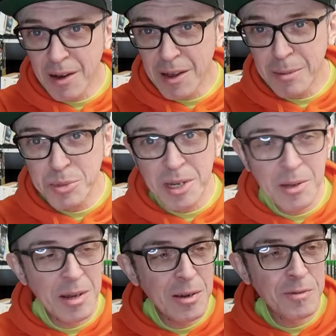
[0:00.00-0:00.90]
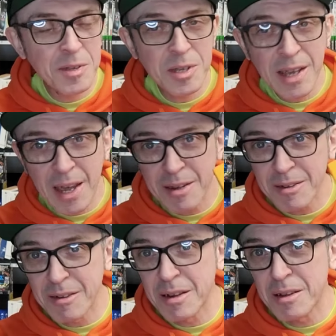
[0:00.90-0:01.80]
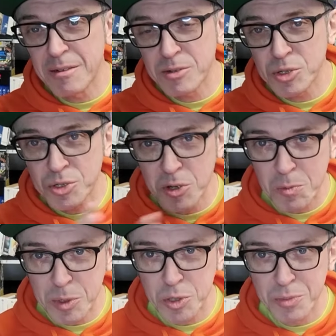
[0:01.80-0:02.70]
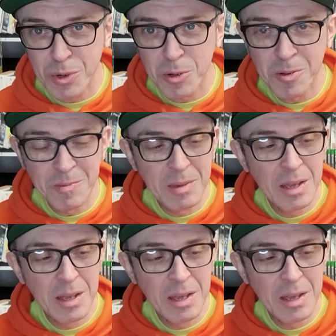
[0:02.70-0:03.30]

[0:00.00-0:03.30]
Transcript: I absolutely love it. Again, super small.